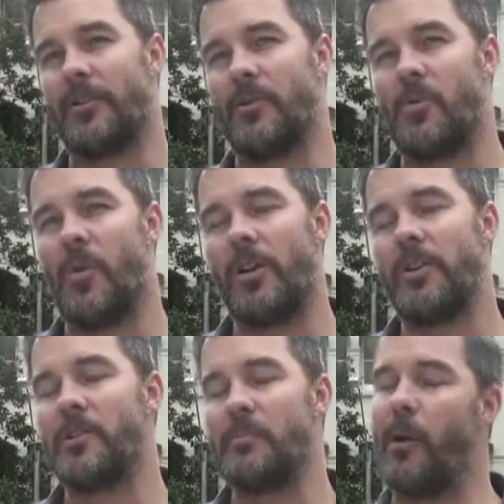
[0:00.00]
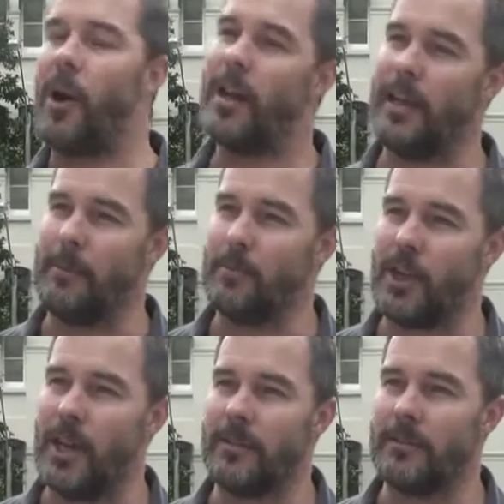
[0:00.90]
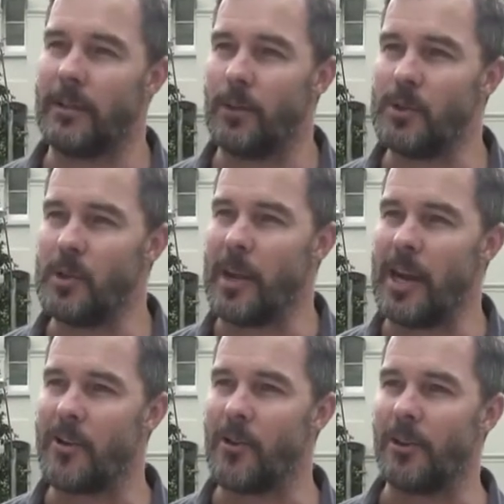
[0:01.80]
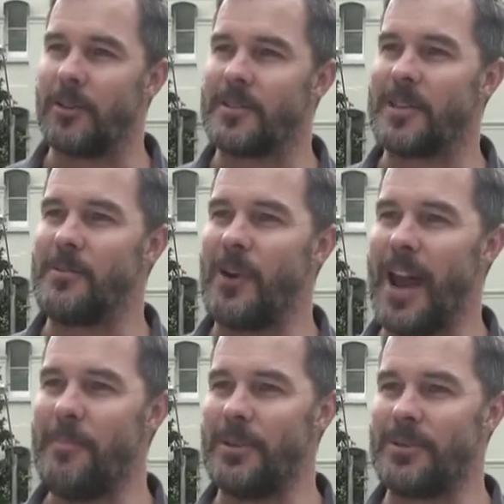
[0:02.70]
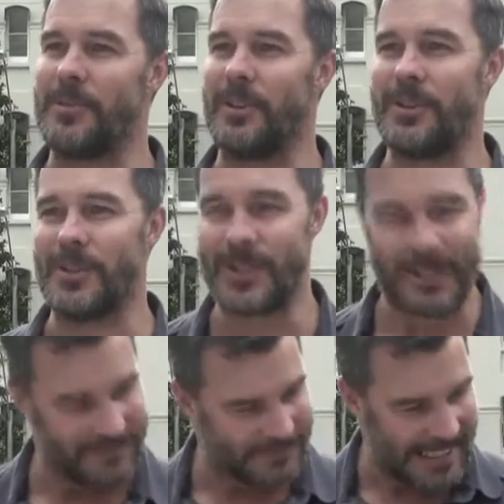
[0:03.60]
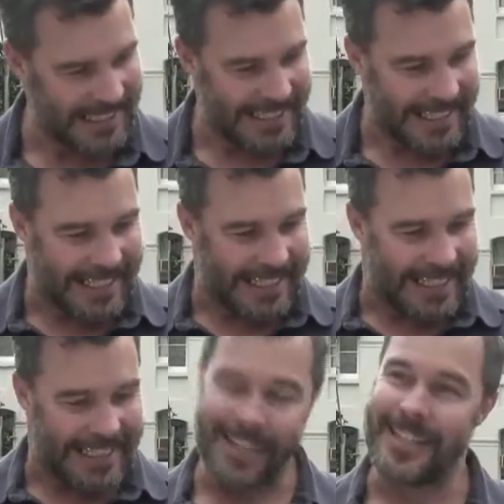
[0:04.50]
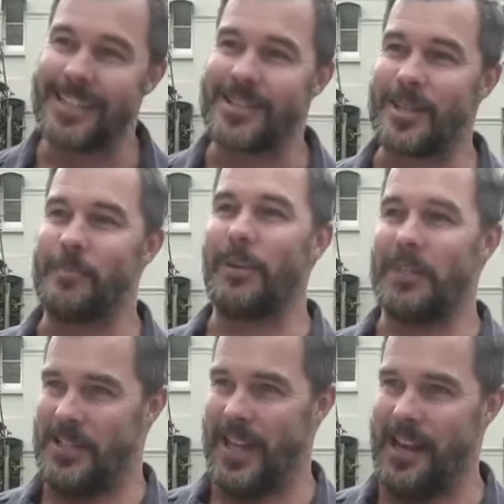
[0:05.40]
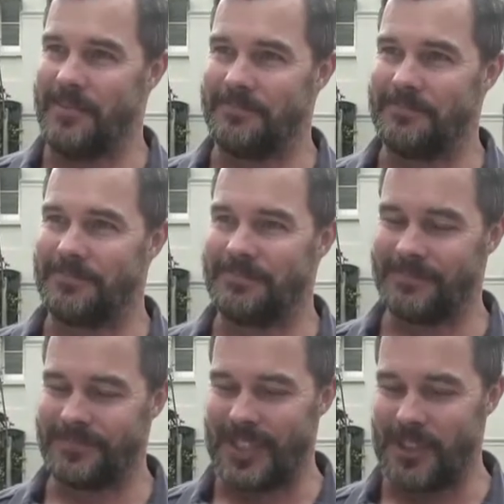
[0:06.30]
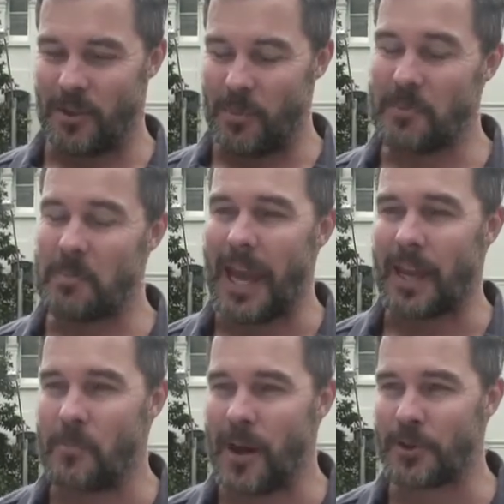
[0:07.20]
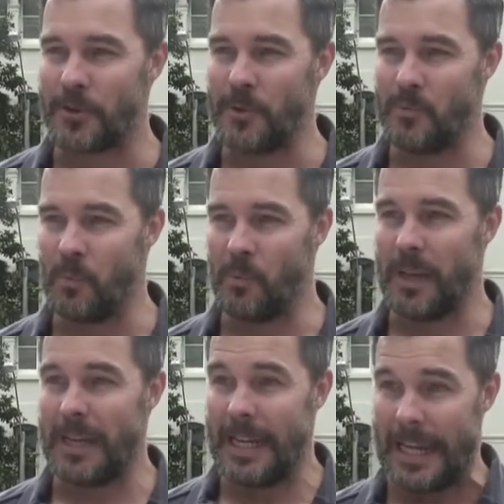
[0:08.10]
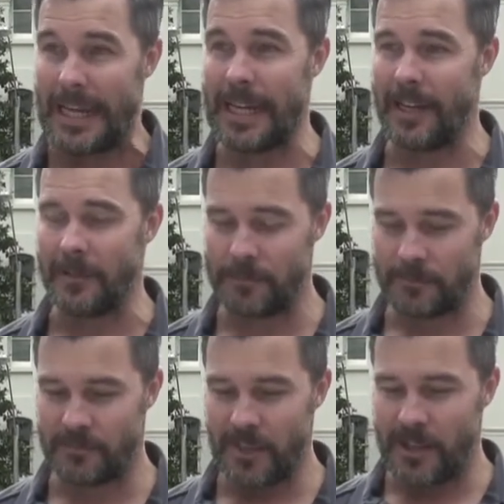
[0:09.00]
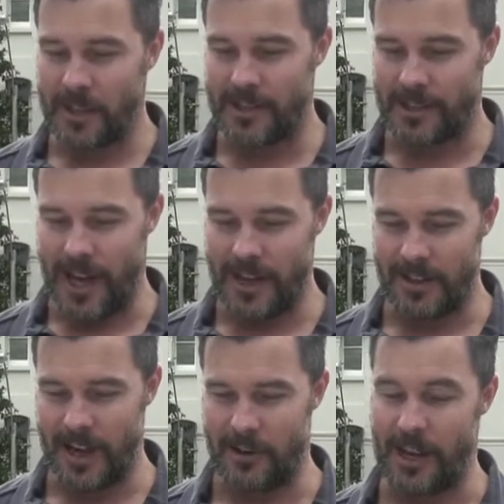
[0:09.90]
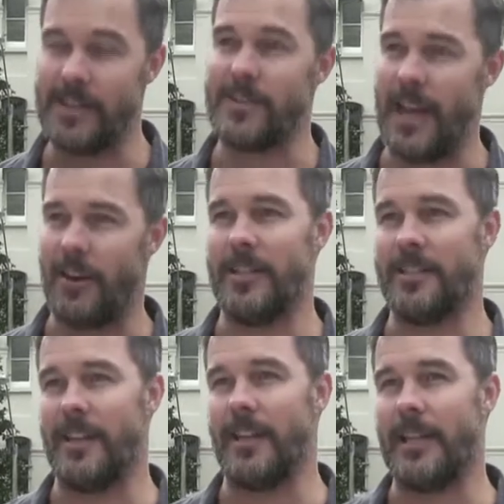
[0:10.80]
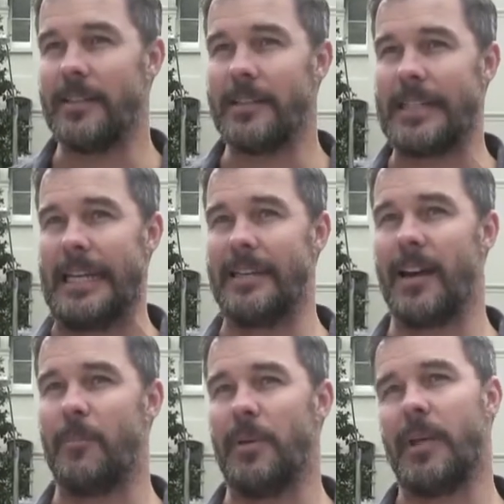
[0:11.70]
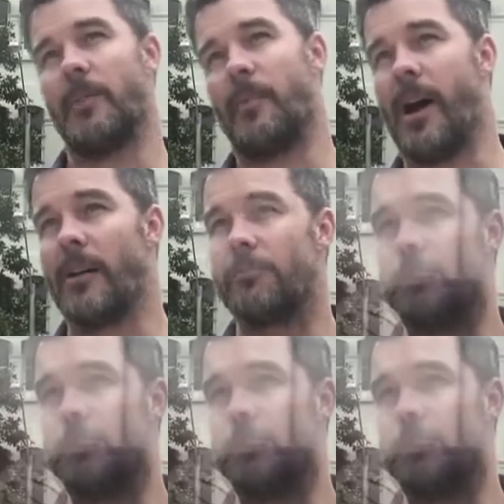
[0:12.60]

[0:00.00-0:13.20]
I thought, well, why don't I just buy a lampshade and glue some hair on it and see what happens? Well, of course, nothing's as simple as that. So the big black mushroom hair started out as that idea and ended up being about